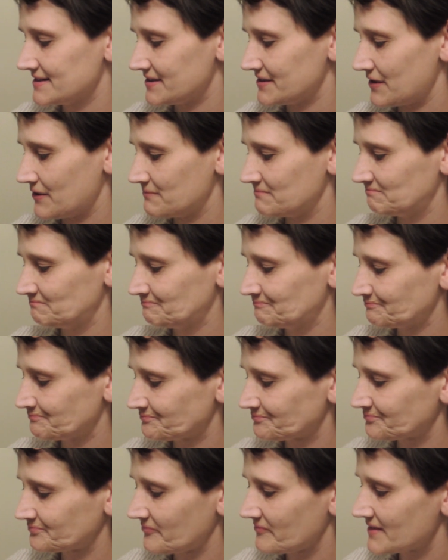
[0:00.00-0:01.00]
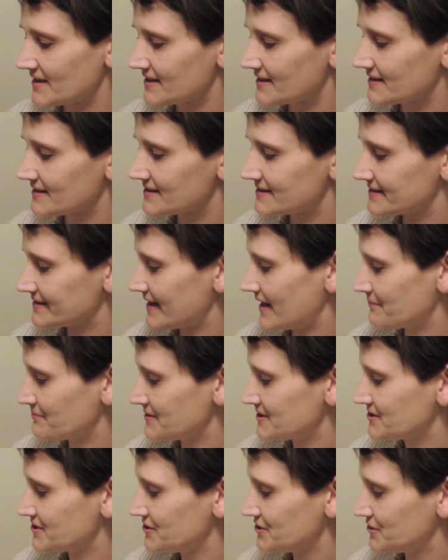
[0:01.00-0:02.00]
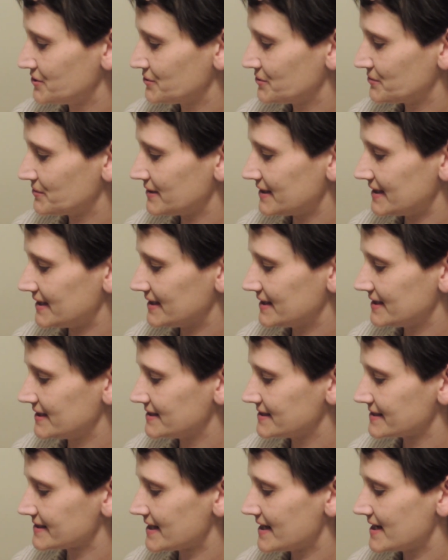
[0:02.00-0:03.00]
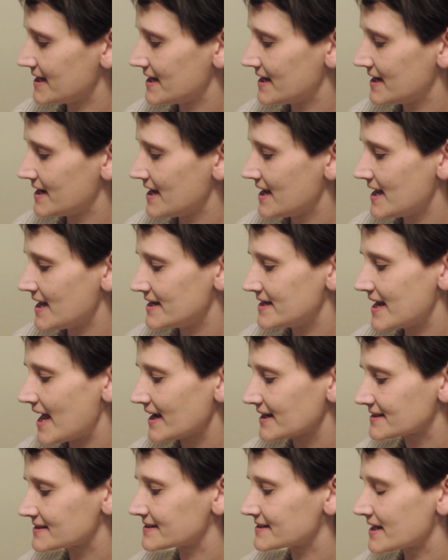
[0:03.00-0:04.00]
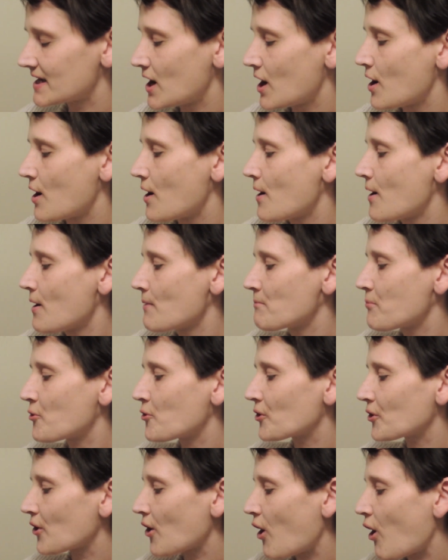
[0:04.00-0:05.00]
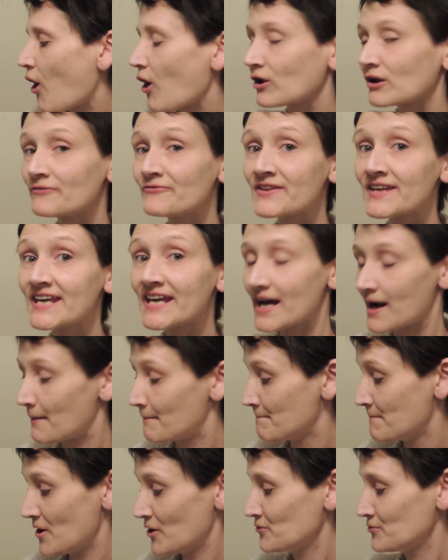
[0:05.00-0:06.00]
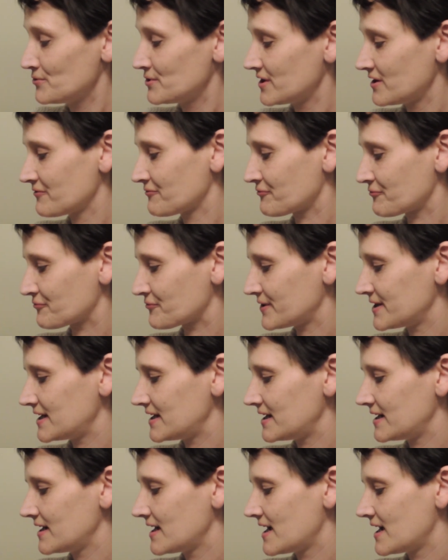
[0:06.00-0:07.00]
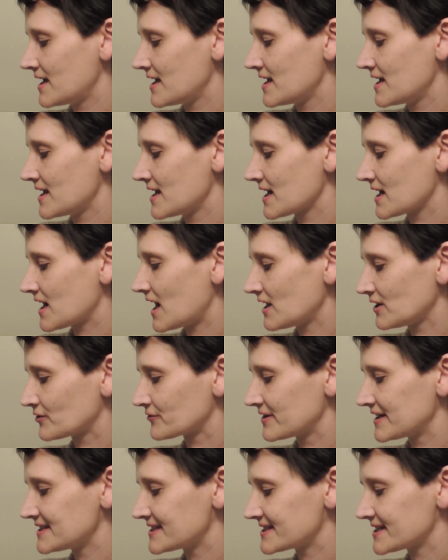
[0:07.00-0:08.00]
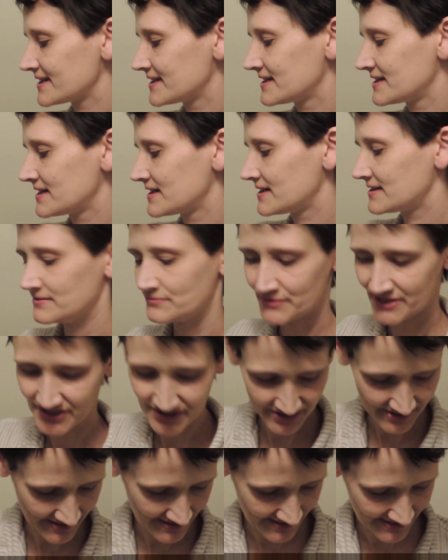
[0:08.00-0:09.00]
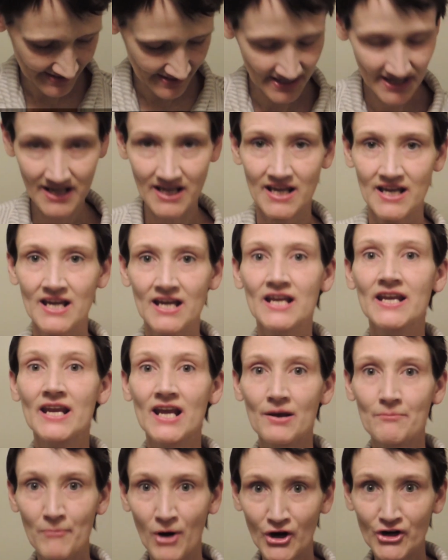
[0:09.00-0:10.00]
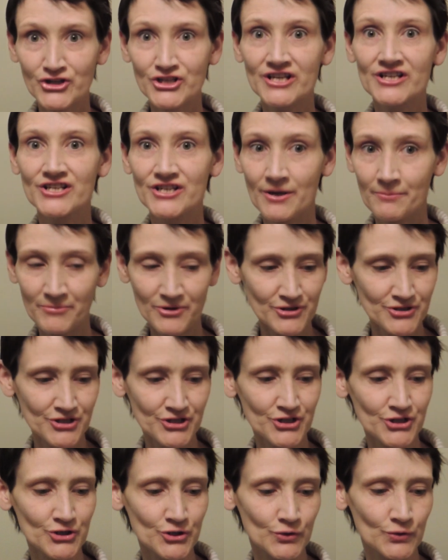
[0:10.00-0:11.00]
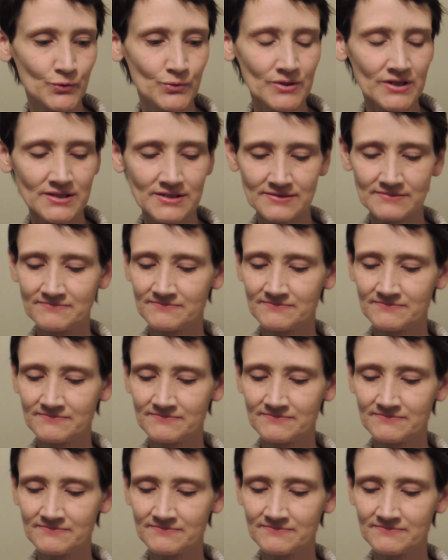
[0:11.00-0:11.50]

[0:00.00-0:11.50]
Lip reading: So, step 2 is next, pour all of the ammonia-free colorant, which is marked number 2,